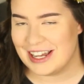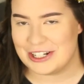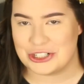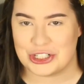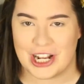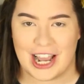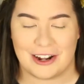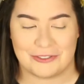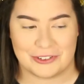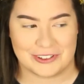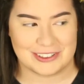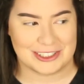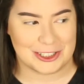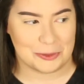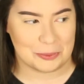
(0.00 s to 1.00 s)
chat for
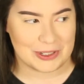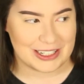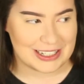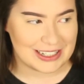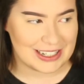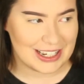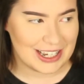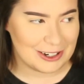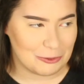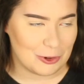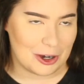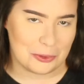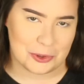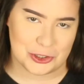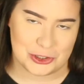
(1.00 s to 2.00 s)
a little bit
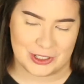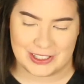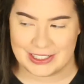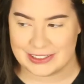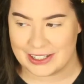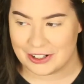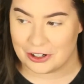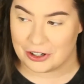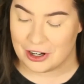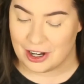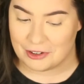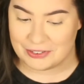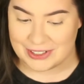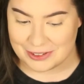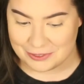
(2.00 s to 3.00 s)
while we're drinking, like, our
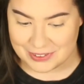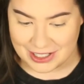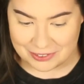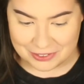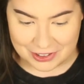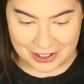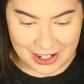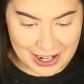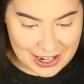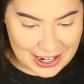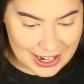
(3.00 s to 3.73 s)
coffee and whatever.